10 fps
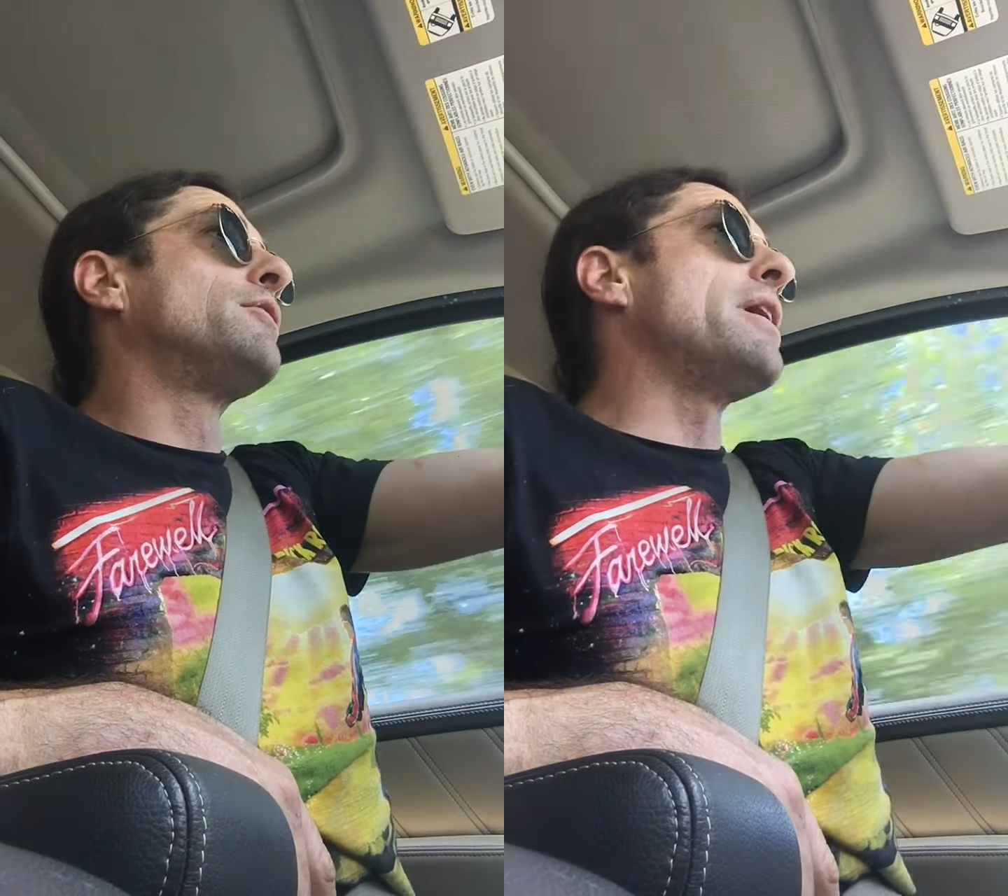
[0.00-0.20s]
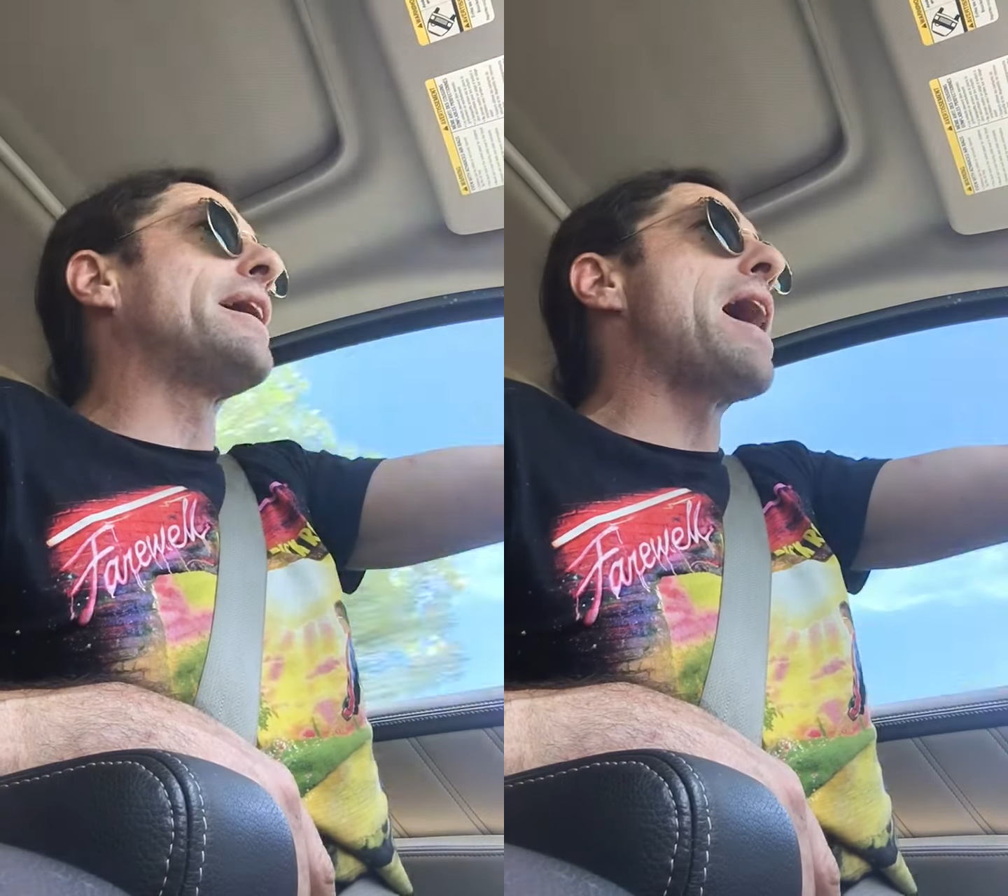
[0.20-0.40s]

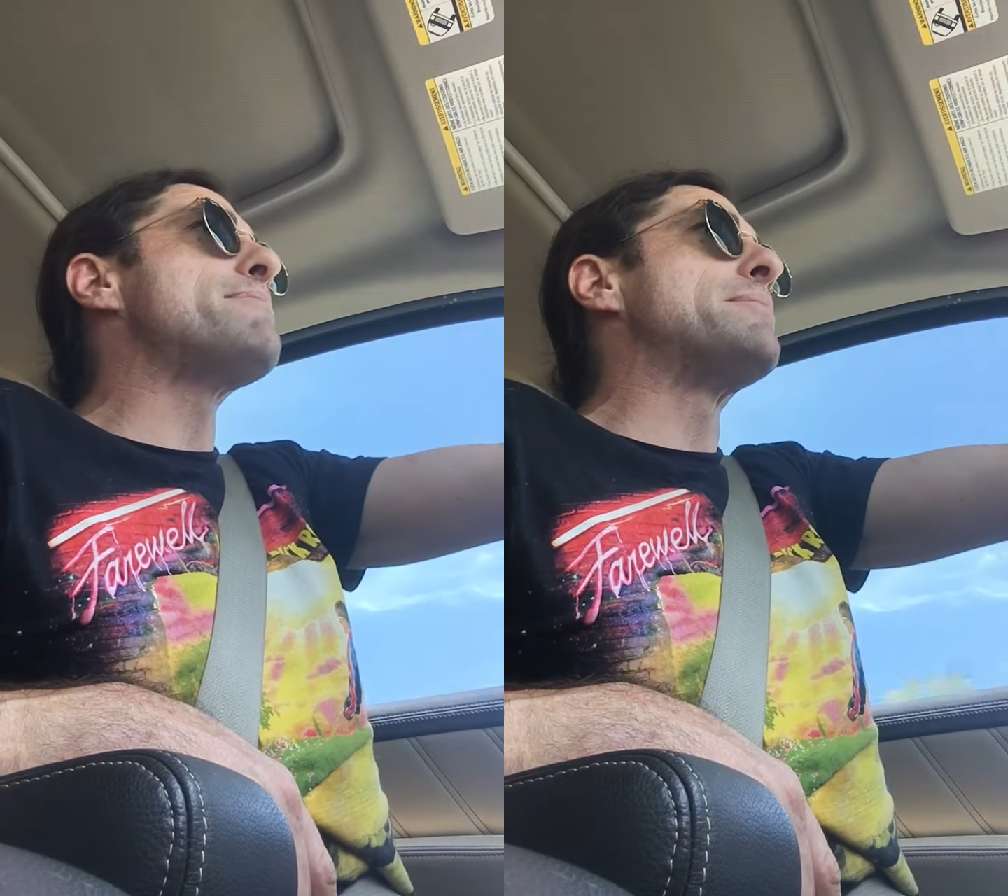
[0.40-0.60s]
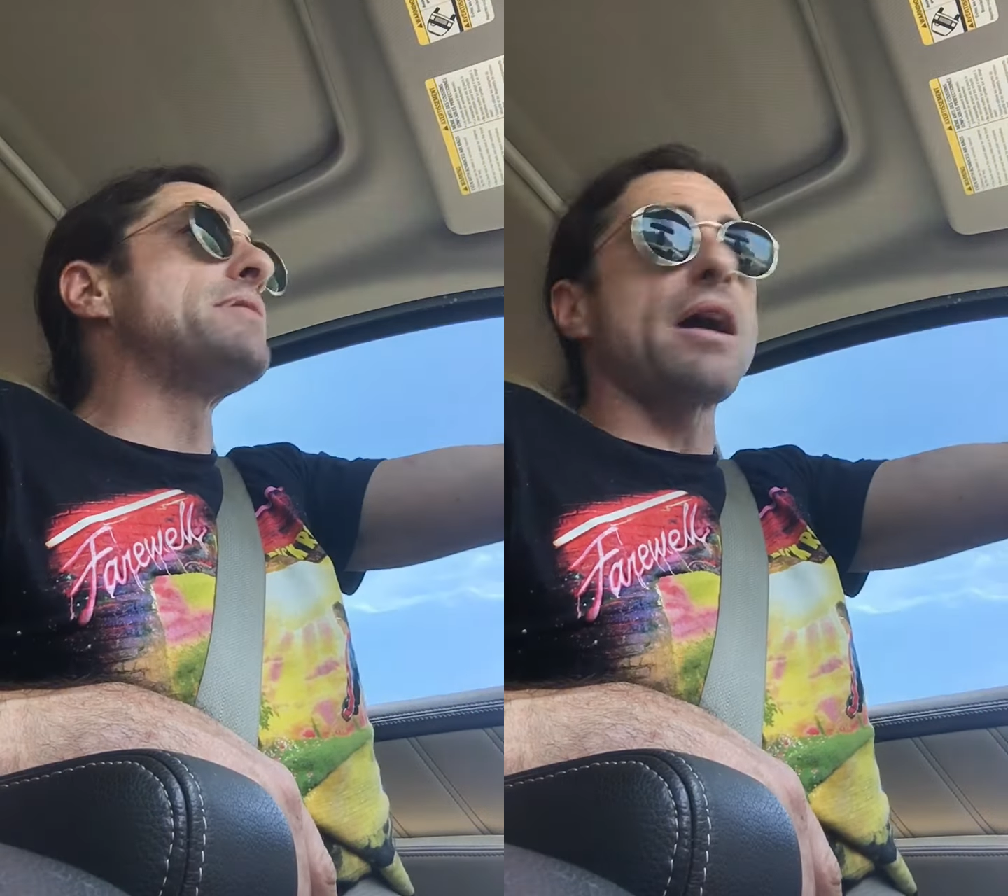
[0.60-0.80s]
Greg
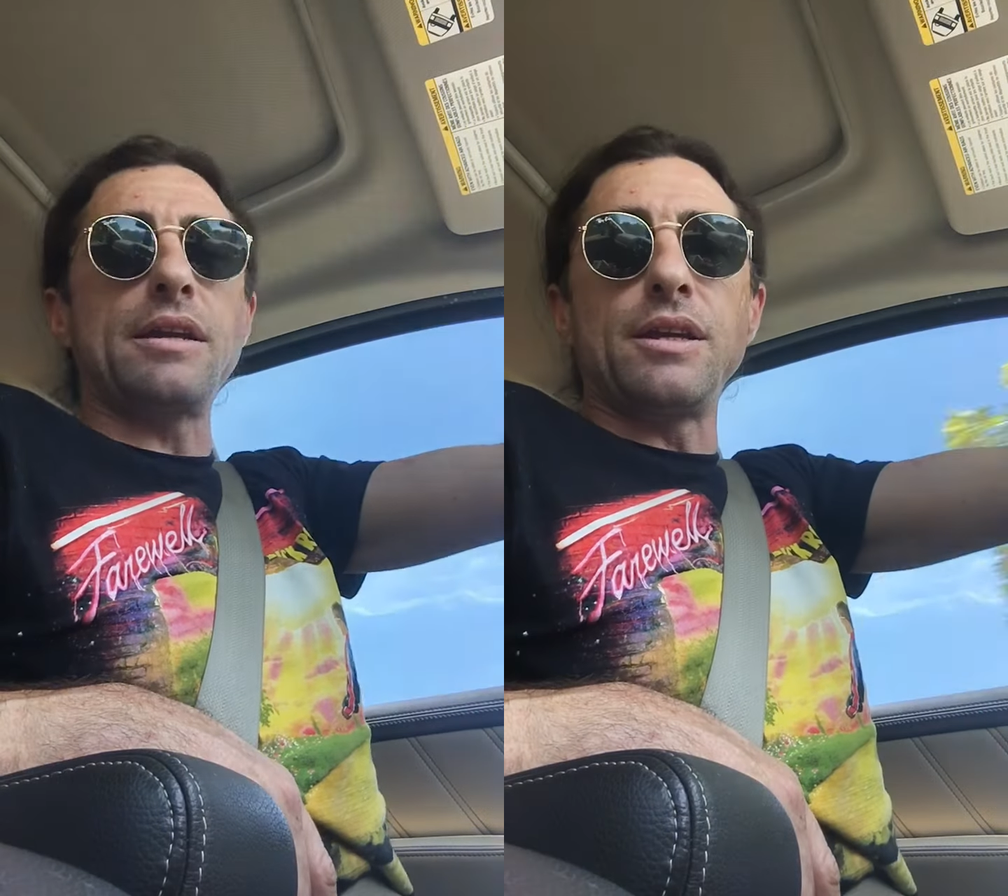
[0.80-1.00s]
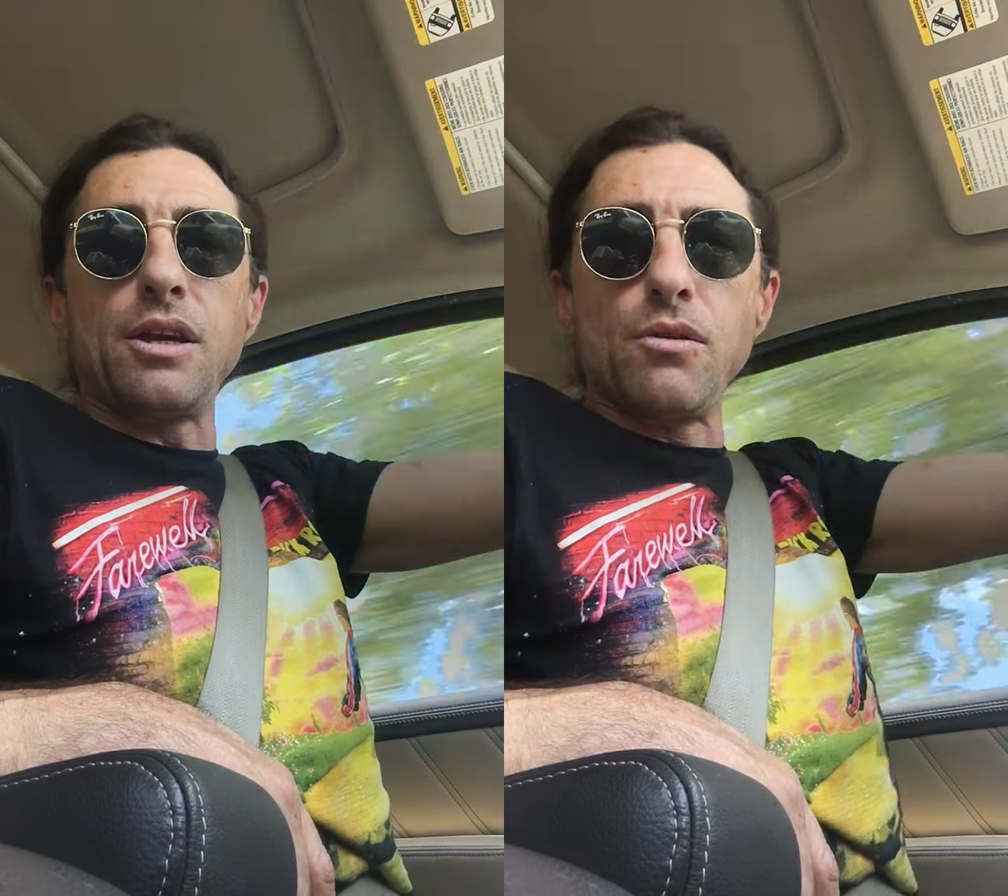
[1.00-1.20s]
Abbott, I'm
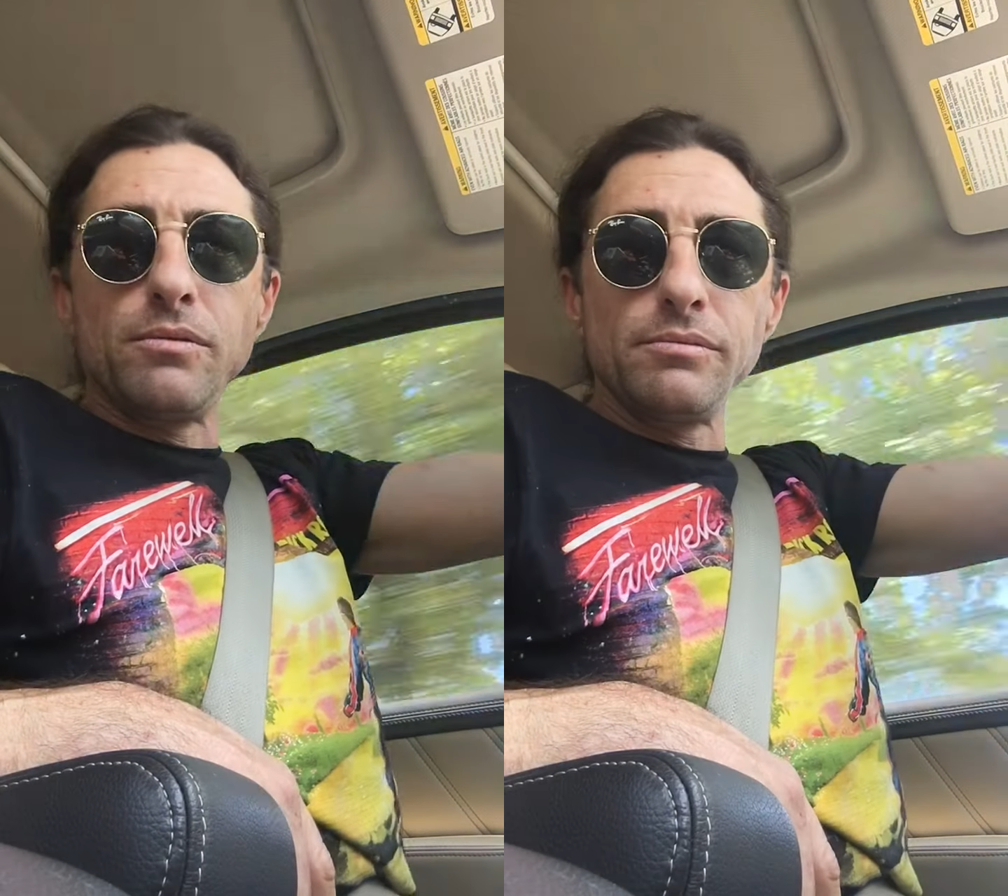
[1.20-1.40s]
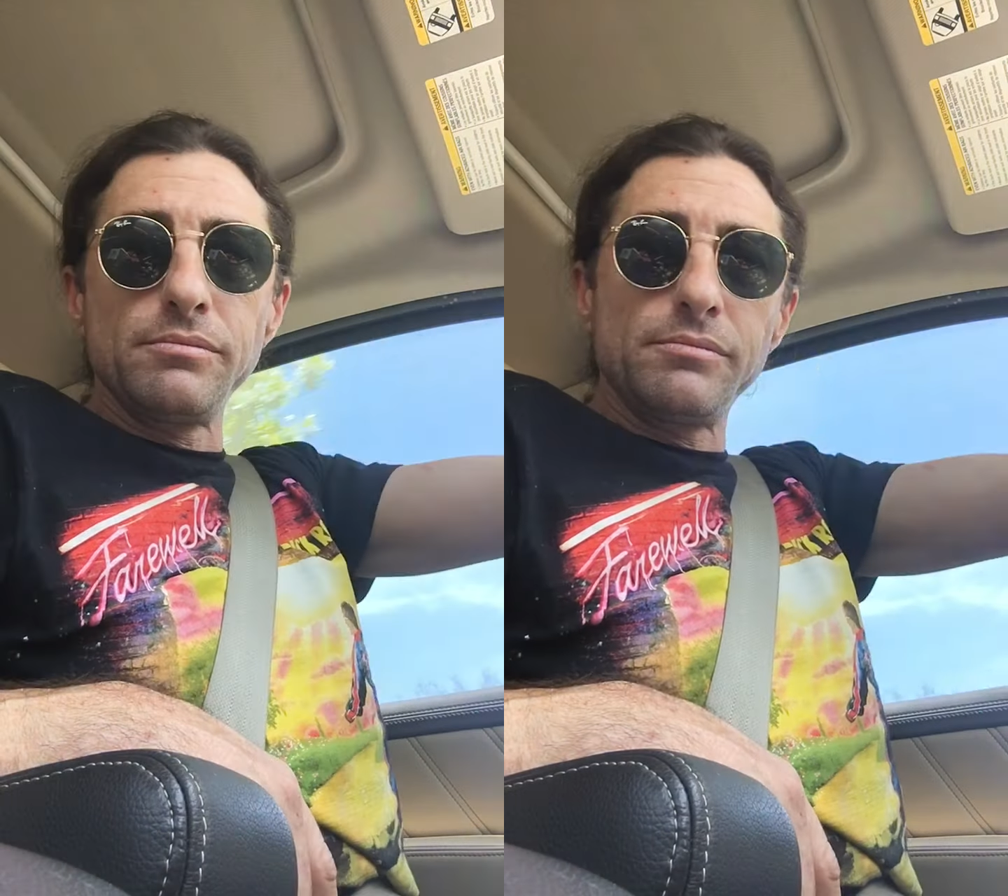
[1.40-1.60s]
talking to you.